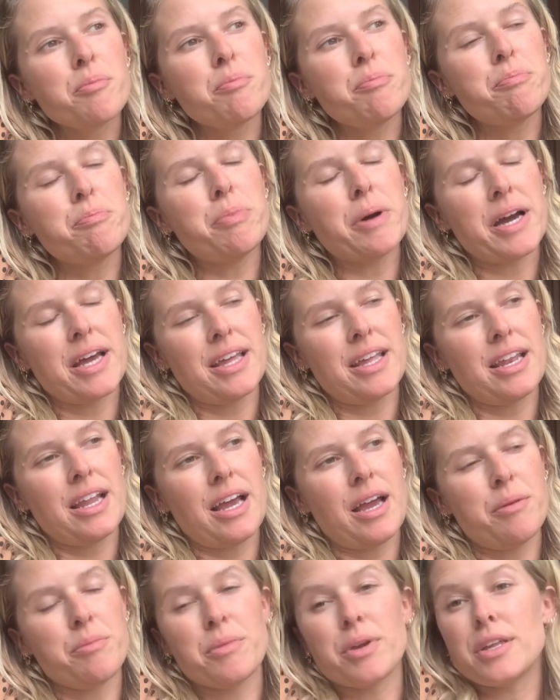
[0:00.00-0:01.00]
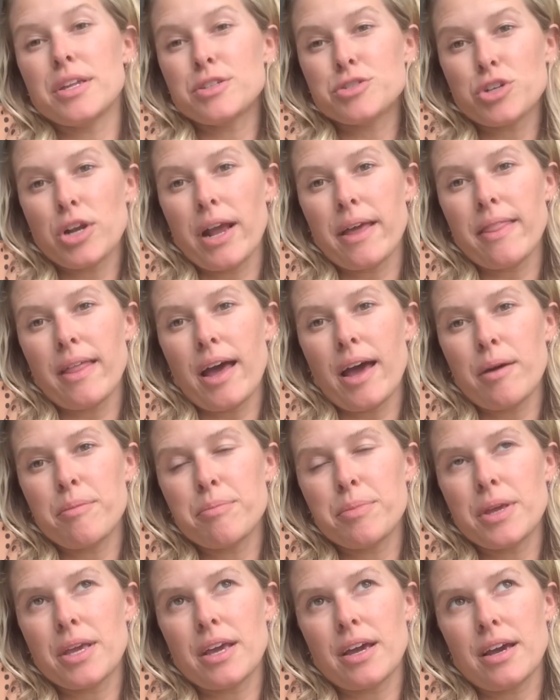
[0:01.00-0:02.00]
But I'm gonna try that
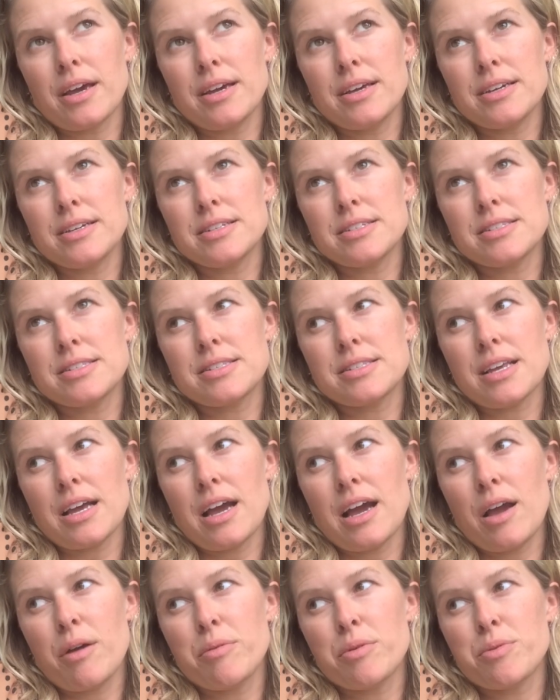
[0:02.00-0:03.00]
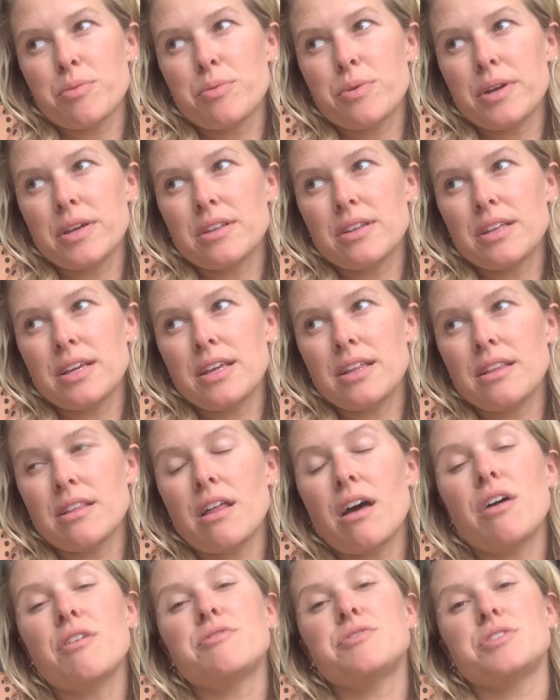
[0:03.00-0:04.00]
because I would really
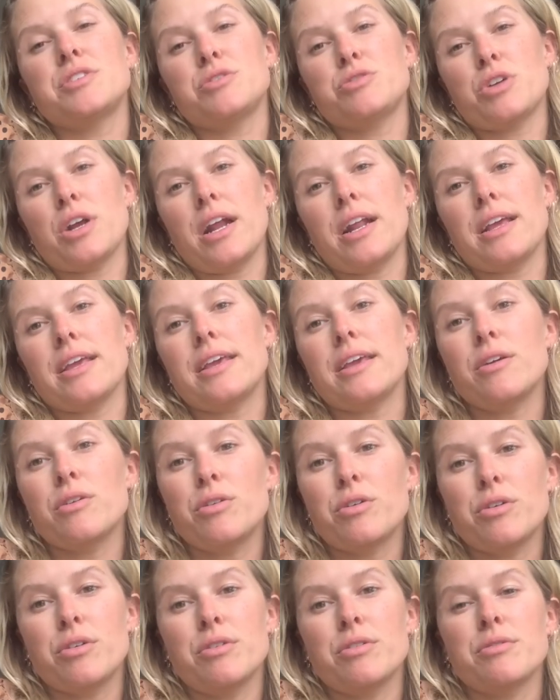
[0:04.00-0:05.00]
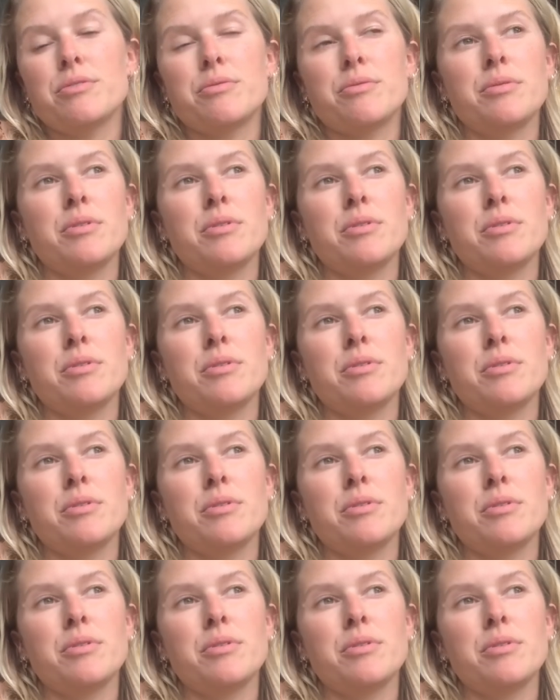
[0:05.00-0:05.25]
love to try to heal